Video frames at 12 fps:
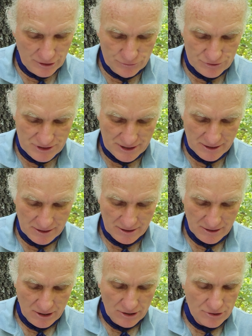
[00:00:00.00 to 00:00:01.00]
losing,
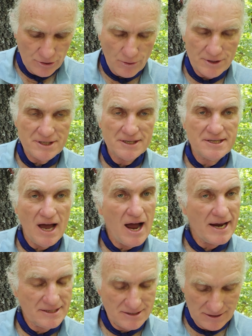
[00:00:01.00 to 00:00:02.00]
nor to
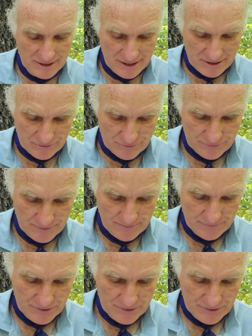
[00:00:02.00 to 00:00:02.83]
die to live.